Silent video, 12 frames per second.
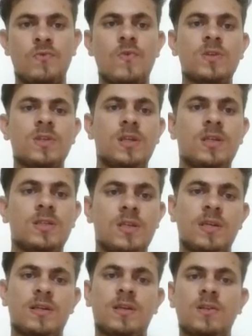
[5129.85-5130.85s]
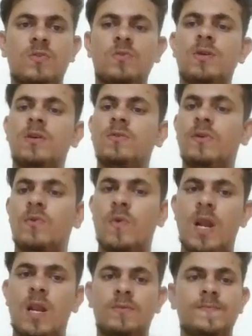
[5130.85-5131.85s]
was released later in
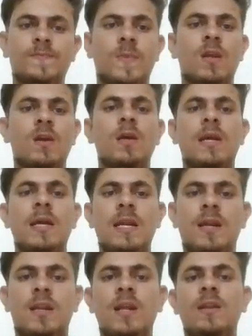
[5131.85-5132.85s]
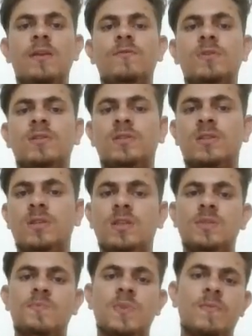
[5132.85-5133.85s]
2012, and a television
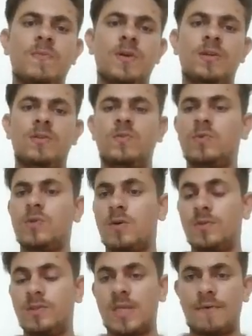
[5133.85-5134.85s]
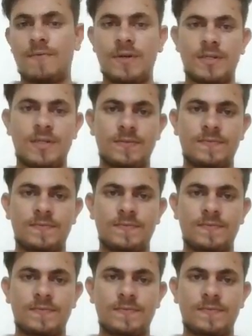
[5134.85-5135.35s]
series premiered in 2017.